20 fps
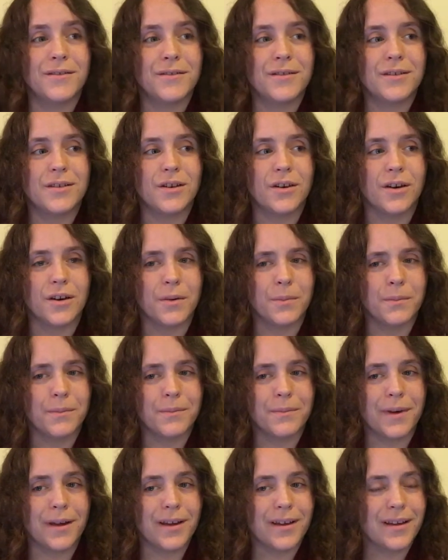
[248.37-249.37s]
sorry,
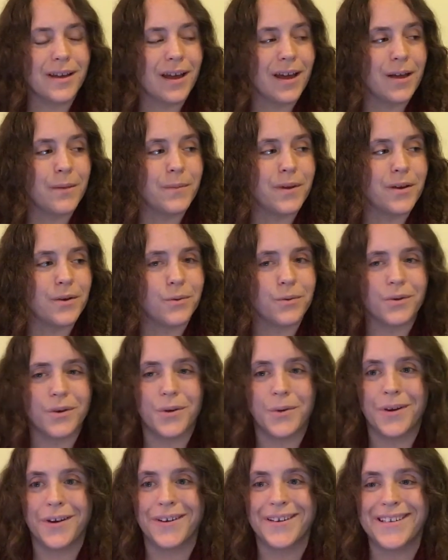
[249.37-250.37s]
my cat made a
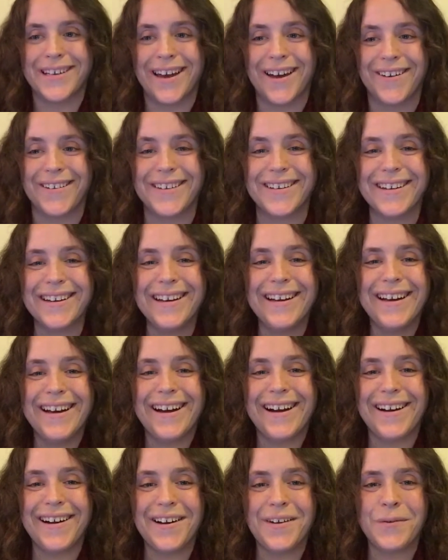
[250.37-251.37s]
really weird sound,
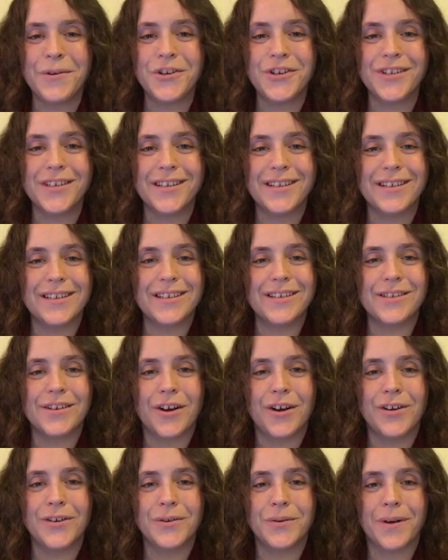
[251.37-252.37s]
which is that this is
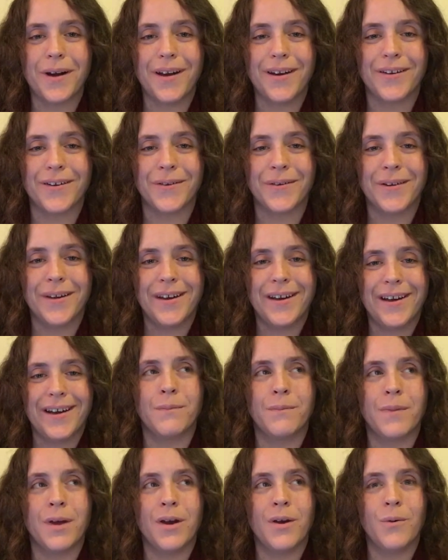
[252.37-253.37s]
Colorado.
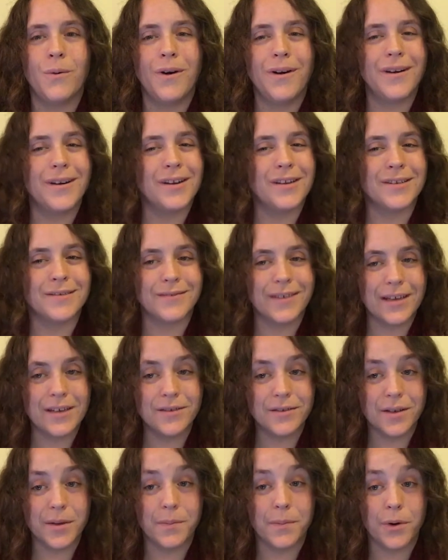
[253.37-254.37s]
Marijuana is
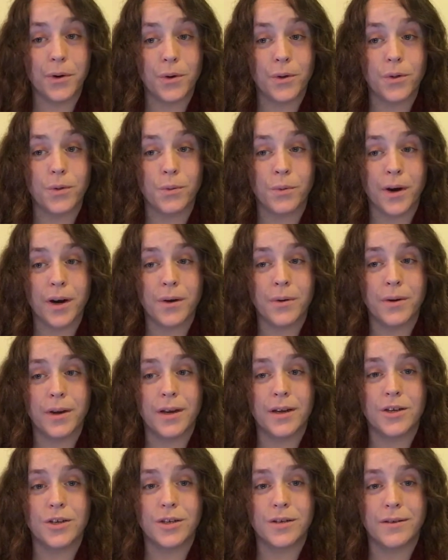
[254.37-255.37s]
legally both
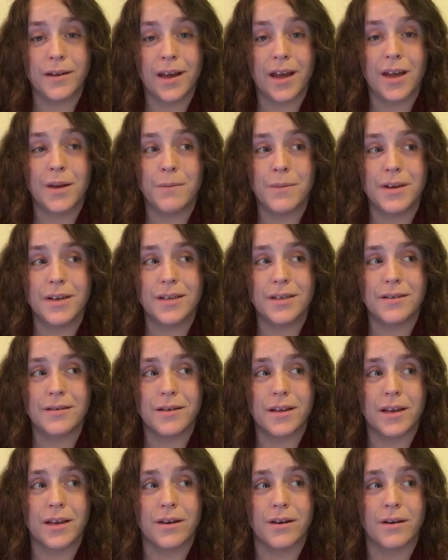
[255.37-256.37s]
recreationally and
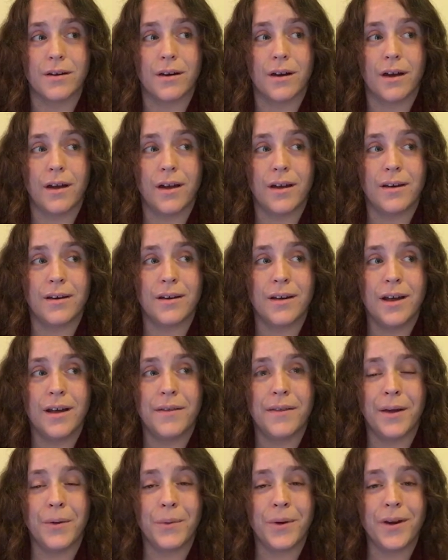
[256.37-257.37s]
medicinally here, and
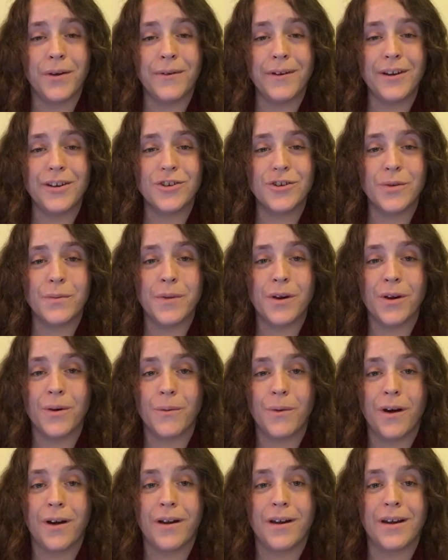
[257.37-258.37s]
that recreational
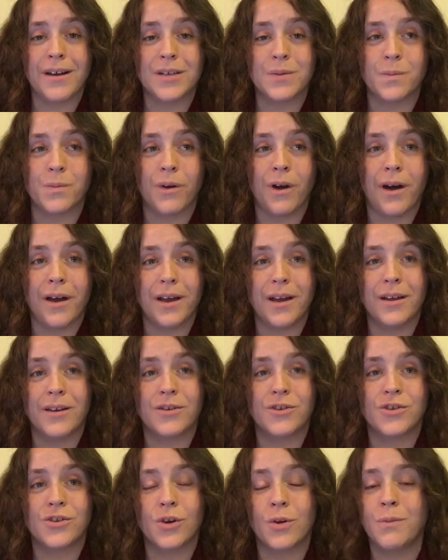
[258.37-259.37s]
marijuana has brought
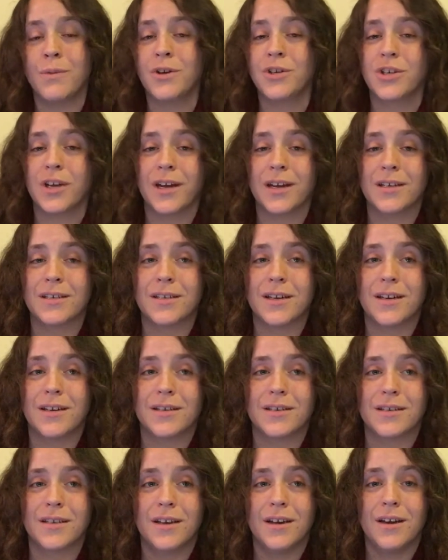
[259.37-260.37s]
in so much
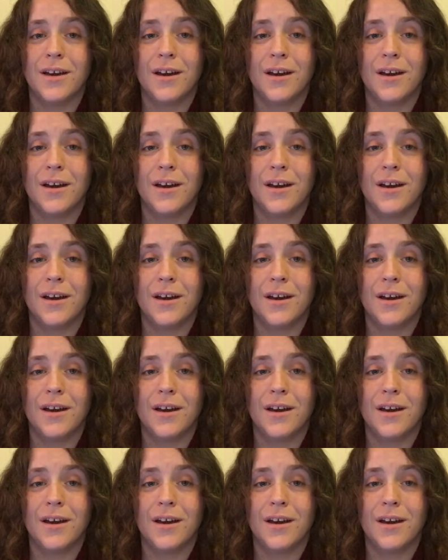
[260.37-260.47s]
excess